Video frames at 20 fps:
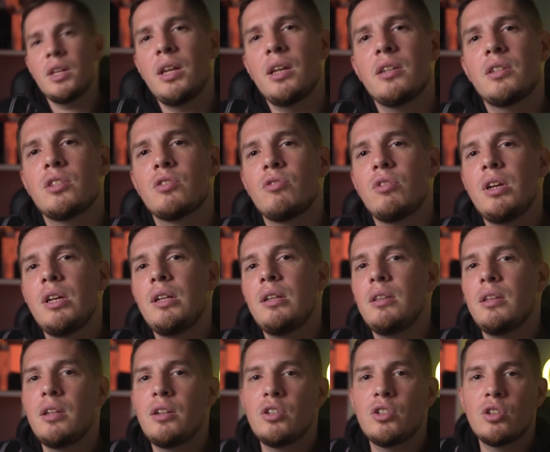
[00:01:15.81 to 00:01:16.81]
The next
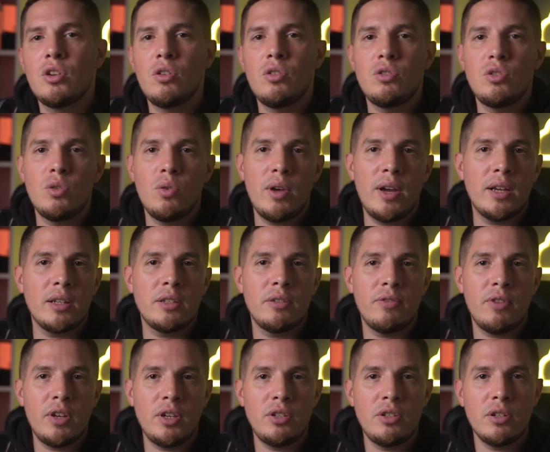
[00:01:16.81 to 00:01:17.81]
screen then shows your
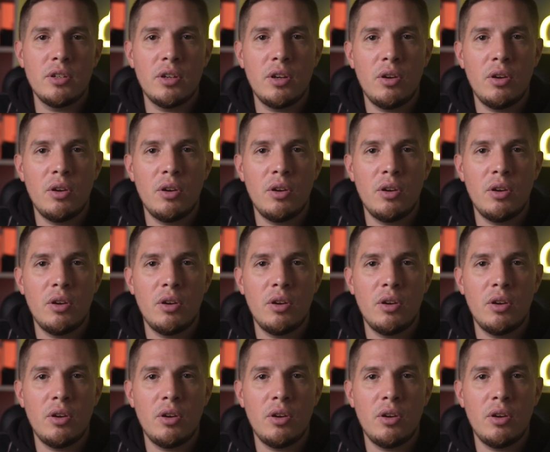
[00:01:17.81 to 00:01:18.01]
activation